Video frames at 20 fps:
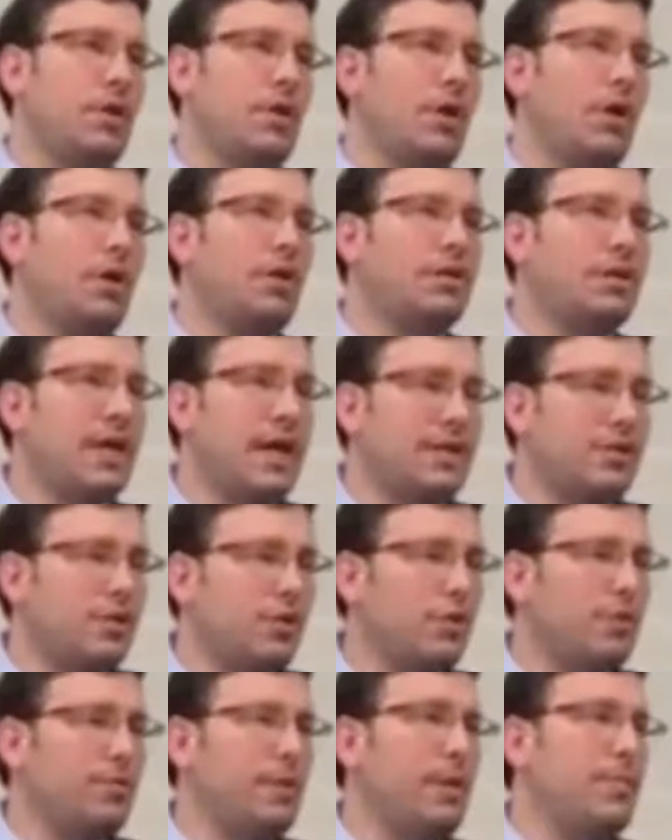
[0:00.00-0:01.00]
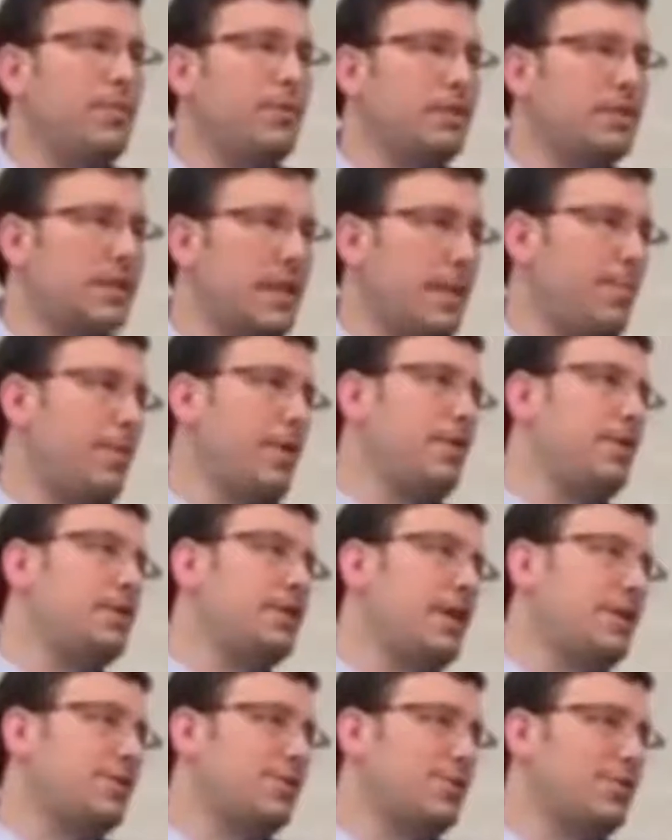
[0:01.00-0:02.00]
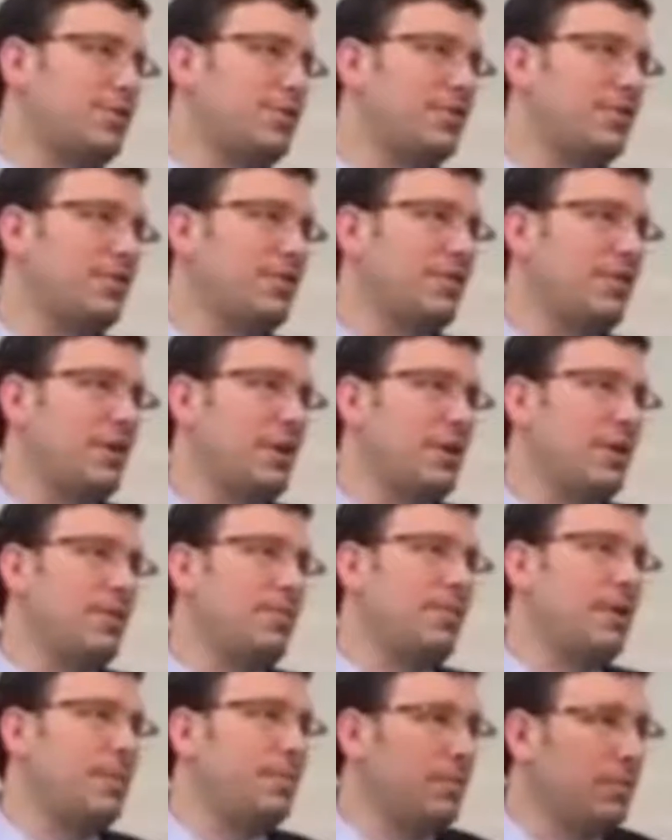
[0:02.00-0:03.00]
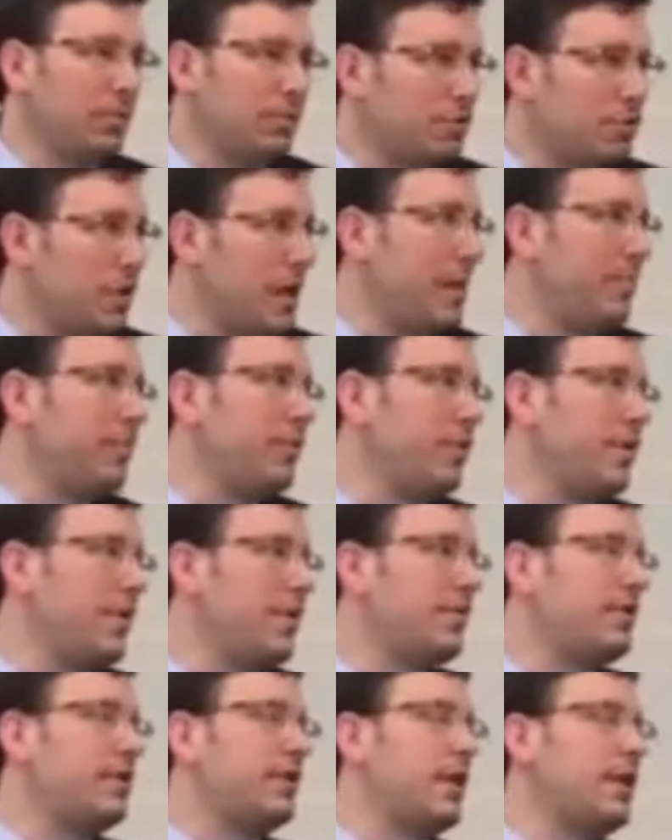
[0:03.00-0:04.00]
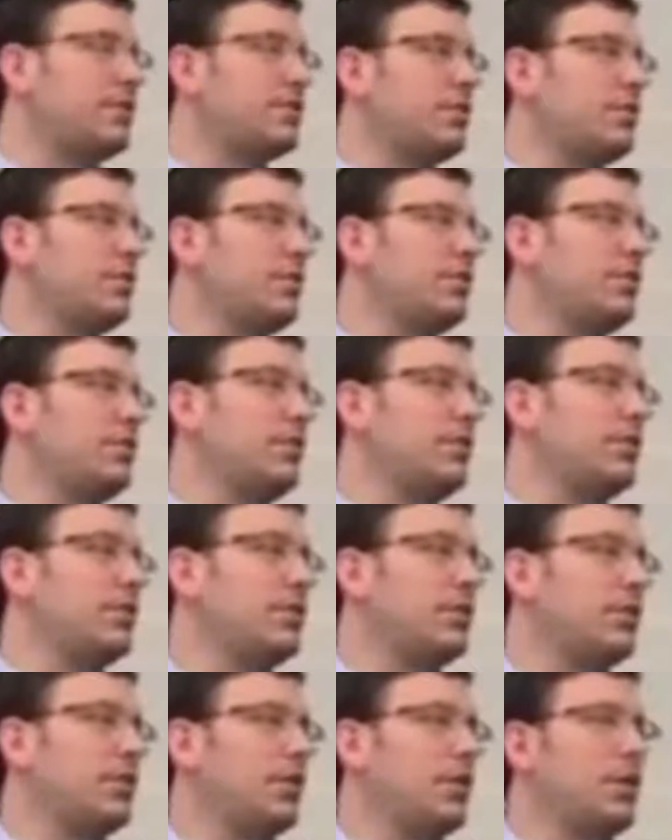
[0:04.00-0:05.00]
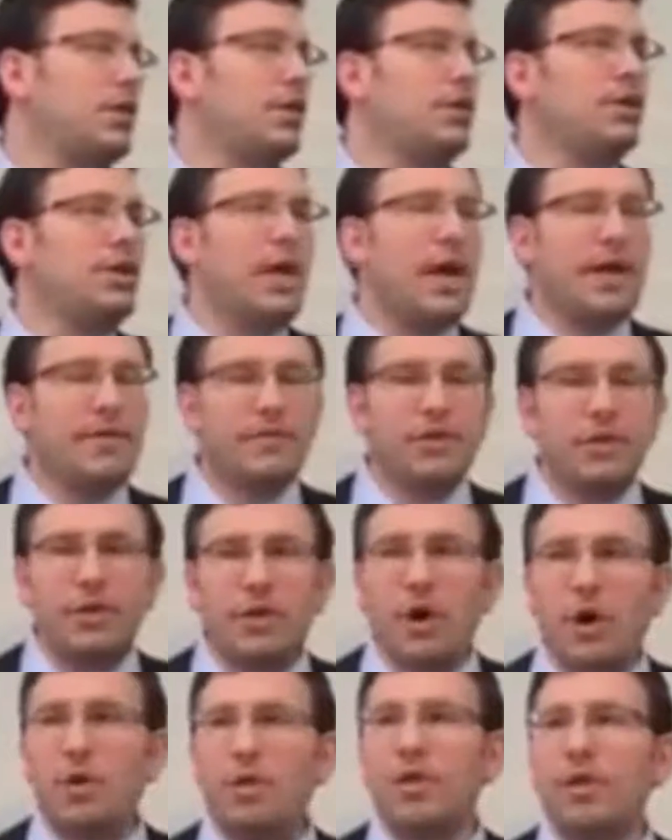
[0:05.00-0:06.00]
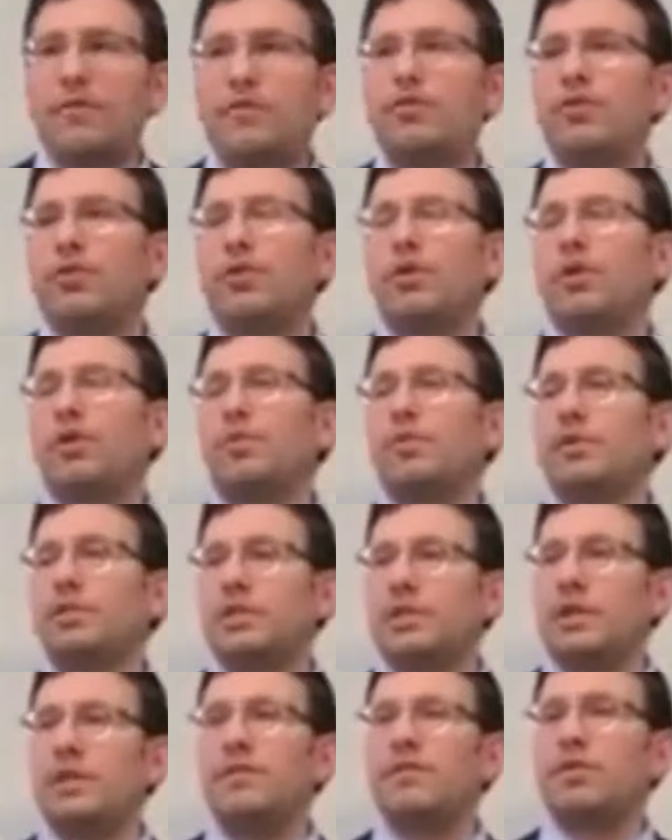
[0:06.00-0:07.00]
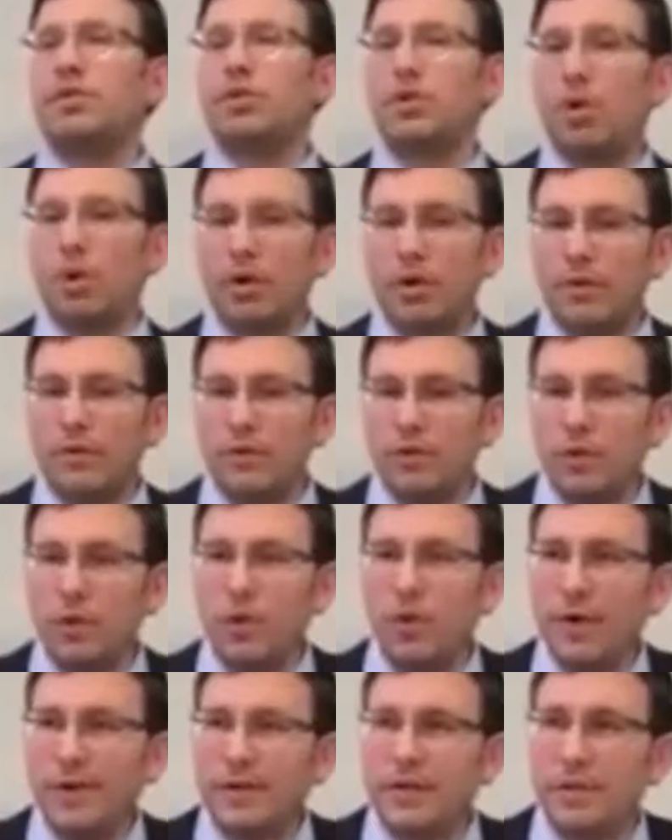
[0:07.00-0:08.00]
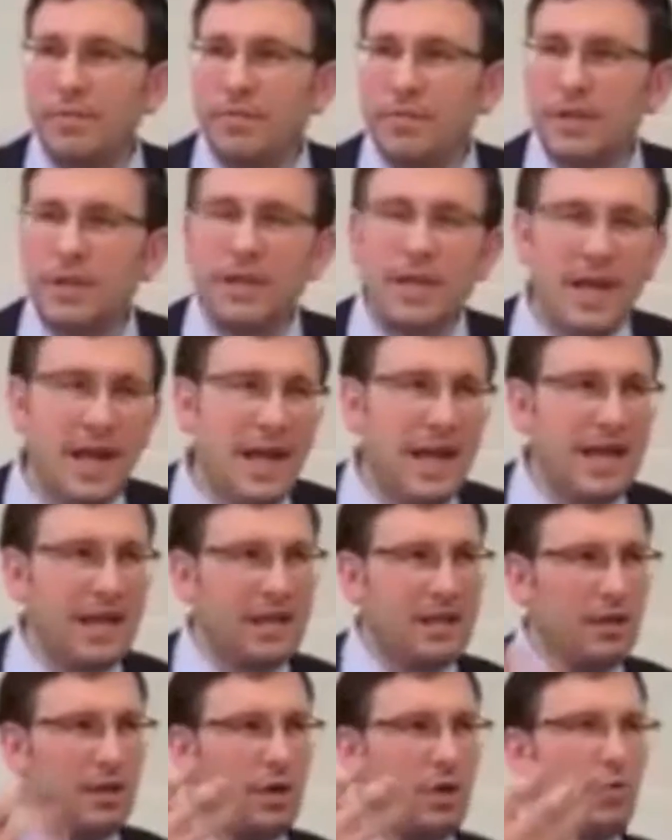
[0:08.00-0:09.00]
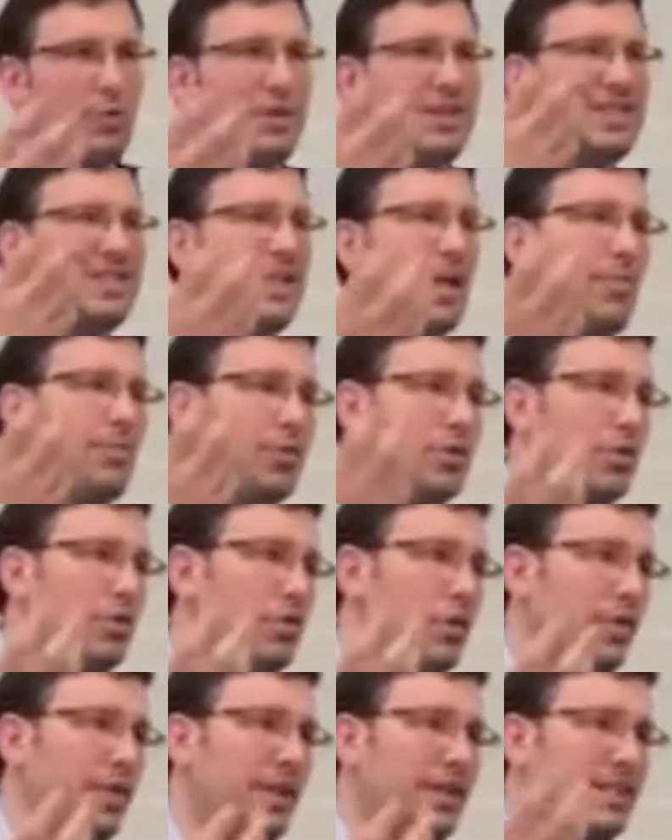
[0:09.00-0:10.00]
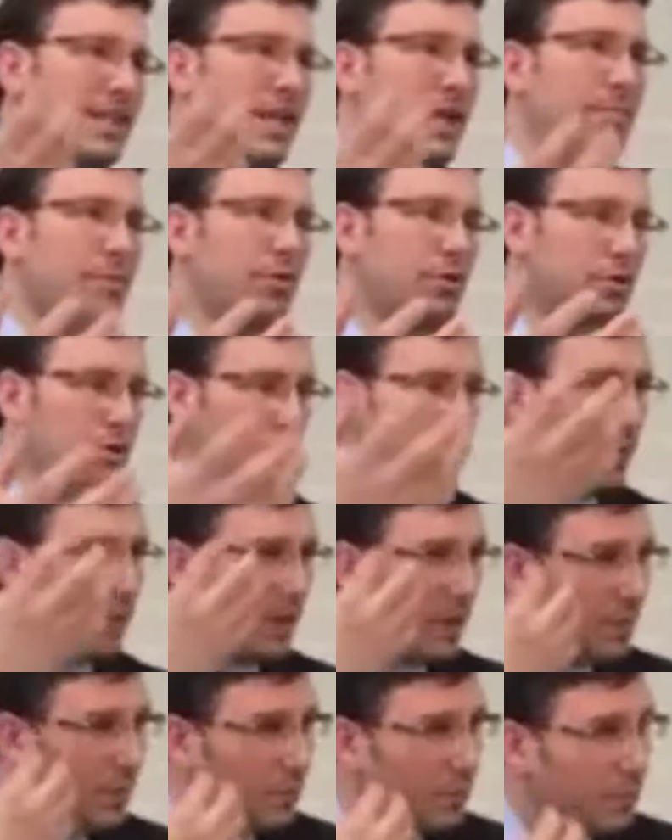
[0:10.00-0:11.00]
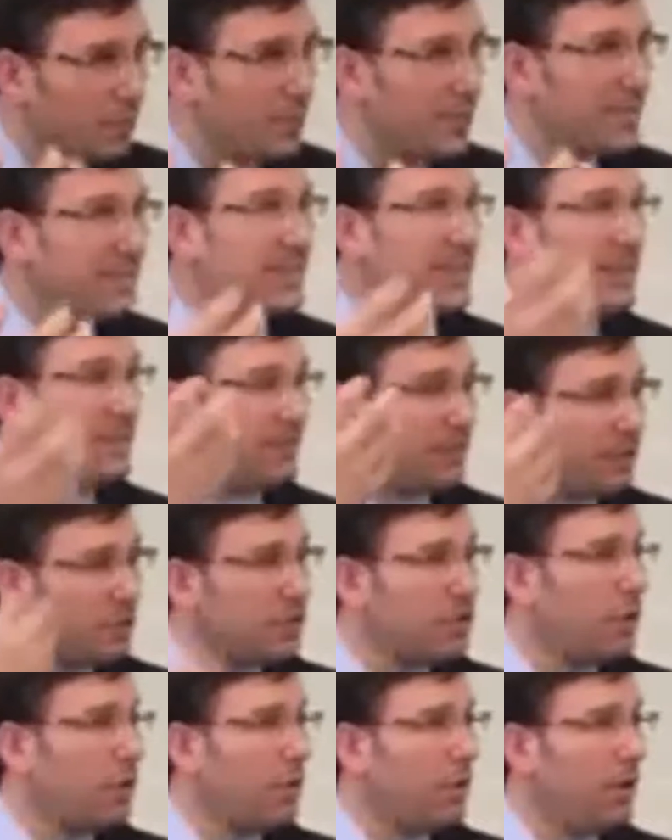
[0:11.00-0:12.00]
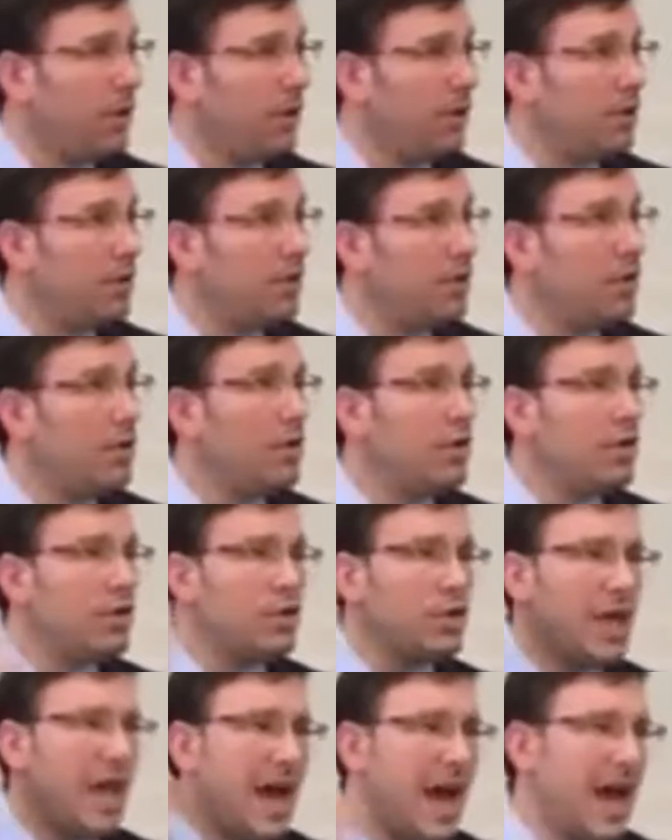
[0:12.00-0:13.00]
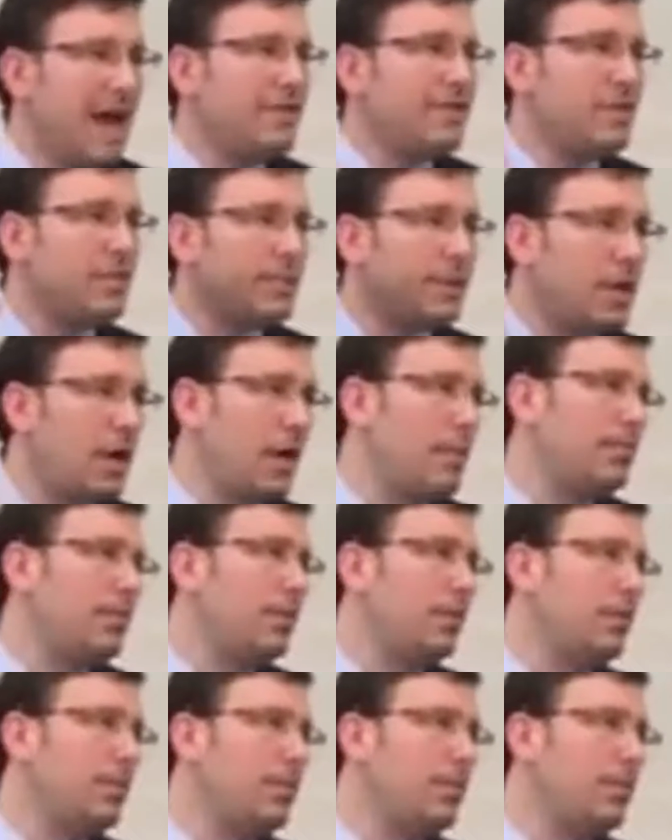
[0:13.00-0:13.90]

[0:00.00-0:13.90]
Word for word: A desert, people step on the desert. People will trample on the desert. You have to know that if you're going to receive the Torah, if you're going to be a receptacle that's able to receive the Torah, you have to be humble.